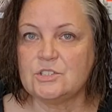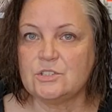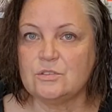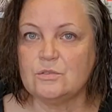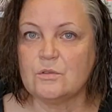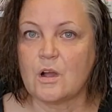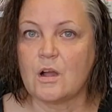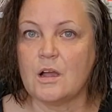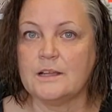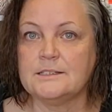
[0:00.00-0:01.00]
due
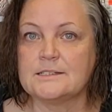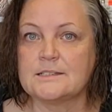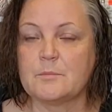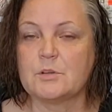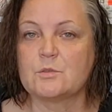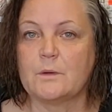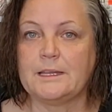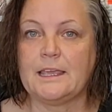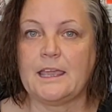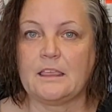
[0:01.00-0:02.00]
on December
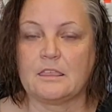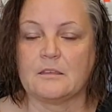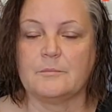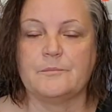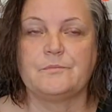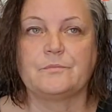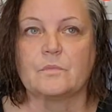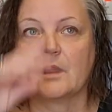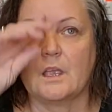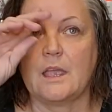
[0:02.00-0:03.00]
28th
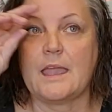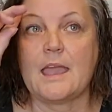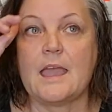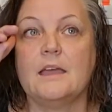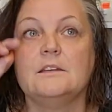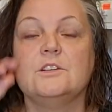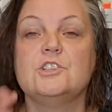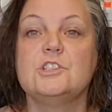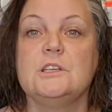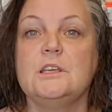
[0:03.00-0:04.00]
and
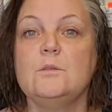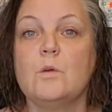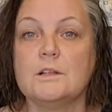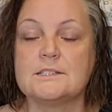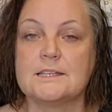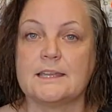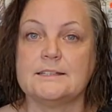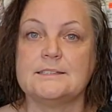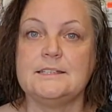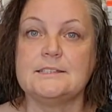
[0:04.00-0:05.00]
she wants to get
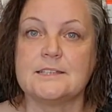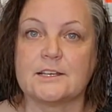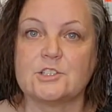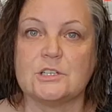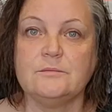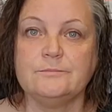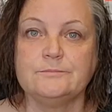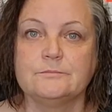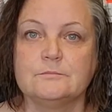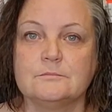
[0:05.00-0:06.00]
a C-section.
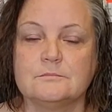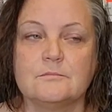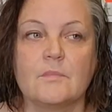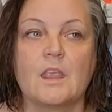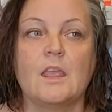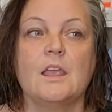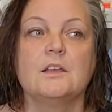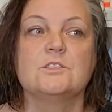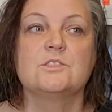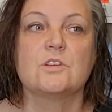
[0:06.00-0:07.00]

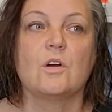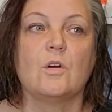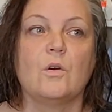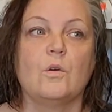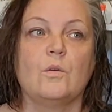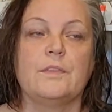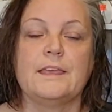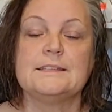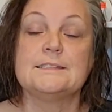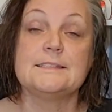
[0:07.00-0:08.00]
So
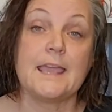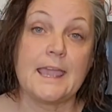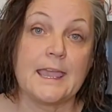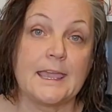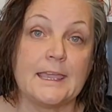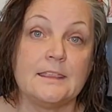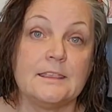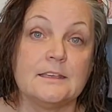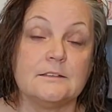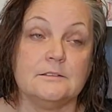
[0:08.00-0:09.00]
they say
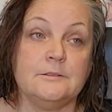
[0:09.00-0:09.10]
that